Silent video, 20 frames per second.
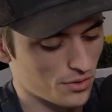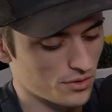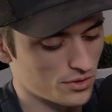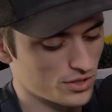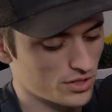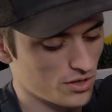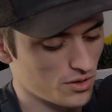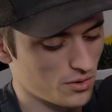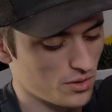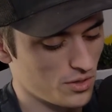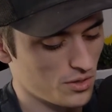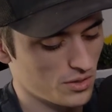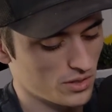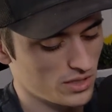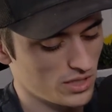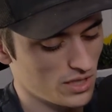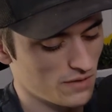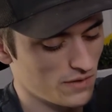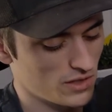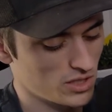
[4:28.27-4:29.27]
So you can
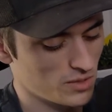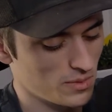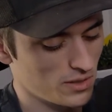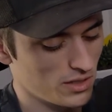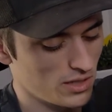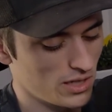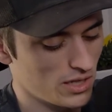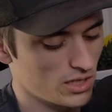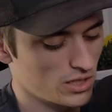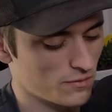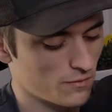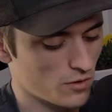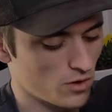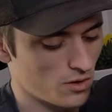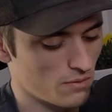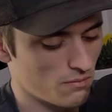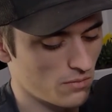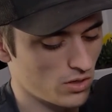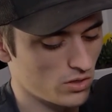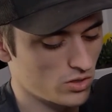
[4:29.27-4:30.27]
see the visibility is
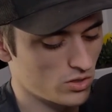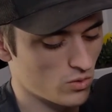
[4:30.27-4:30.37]
from